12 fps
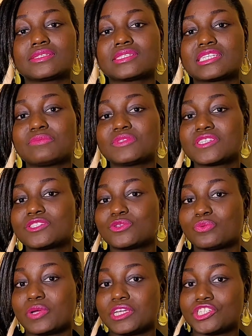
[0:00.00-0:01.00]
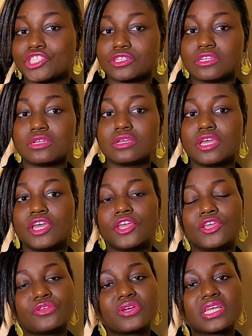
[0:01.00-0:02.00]
same situation,
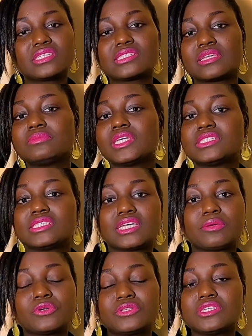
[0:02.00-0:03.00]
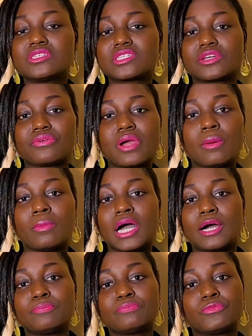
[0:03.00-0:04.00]
you can send me a DM on Instagram.
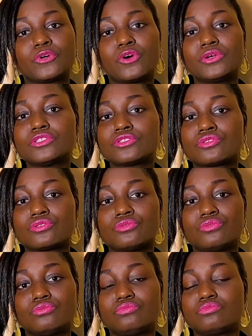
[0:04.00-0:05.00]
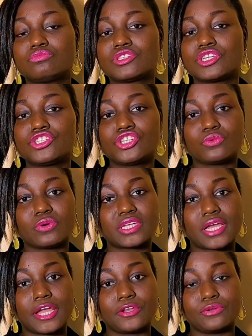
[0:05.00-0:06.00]
I'm going to teach you what
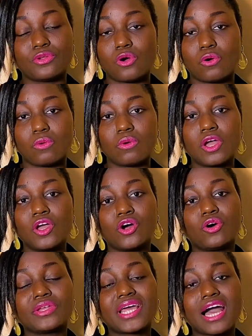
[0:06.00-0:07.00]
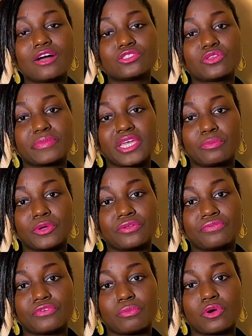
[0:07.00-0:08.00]
I know on how to make money
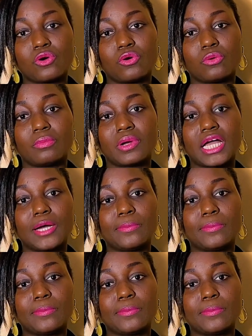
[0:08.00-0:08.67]
from home.